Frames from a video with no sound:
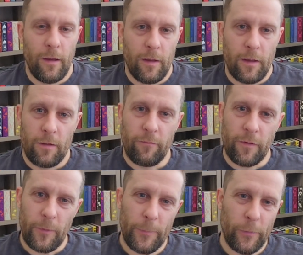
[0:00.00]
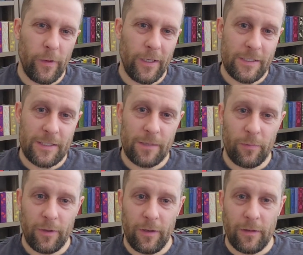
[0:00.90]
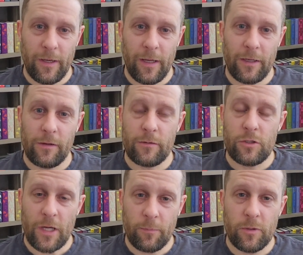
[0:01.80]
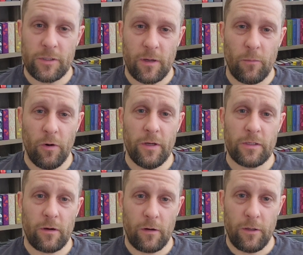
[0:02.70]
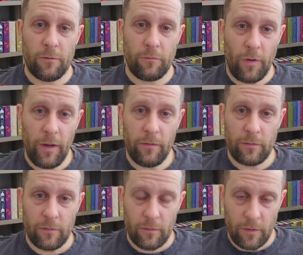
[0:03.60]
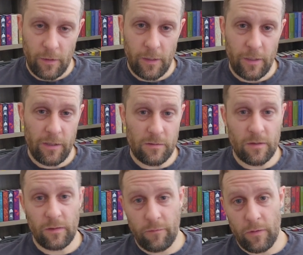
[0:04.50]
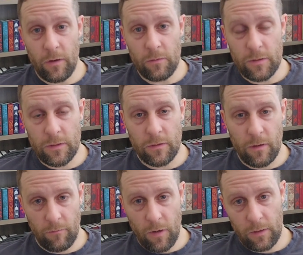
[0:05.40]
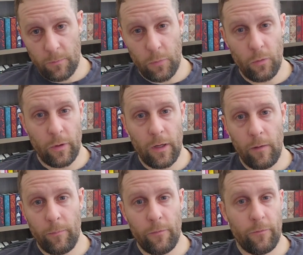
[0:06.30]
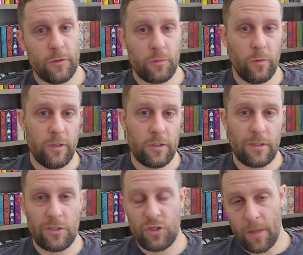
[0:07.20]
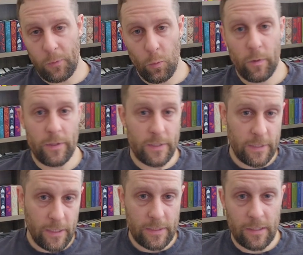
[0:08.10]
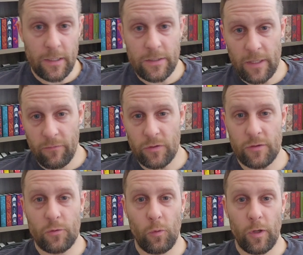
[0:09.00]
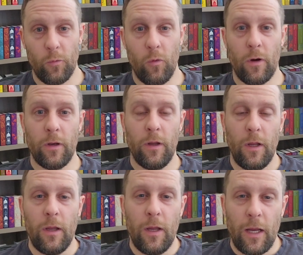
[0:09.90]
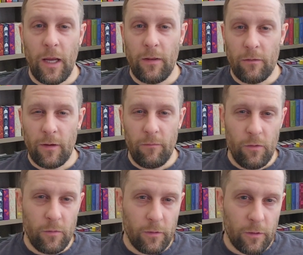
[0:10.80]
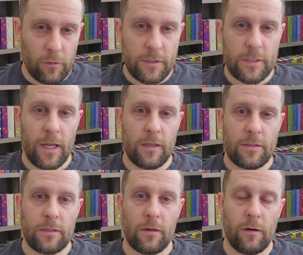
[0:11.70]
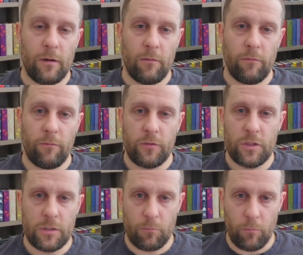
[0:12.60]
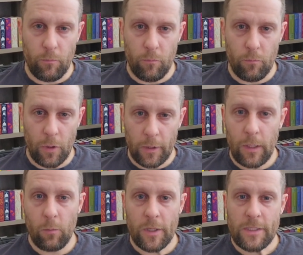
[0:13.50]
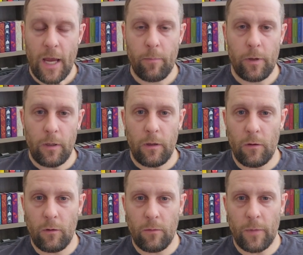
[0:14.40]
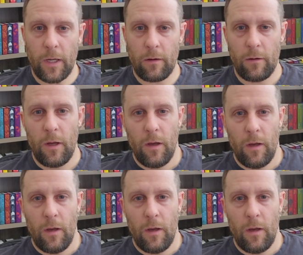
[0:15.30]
And the final point is simply that chapter summaries are your friend. Use Cliff Notes. They've got them broken up. The first one is chapter 1 to 6, and then 7 to 21. And they'll give you a little sense of just broadly what's happening. You might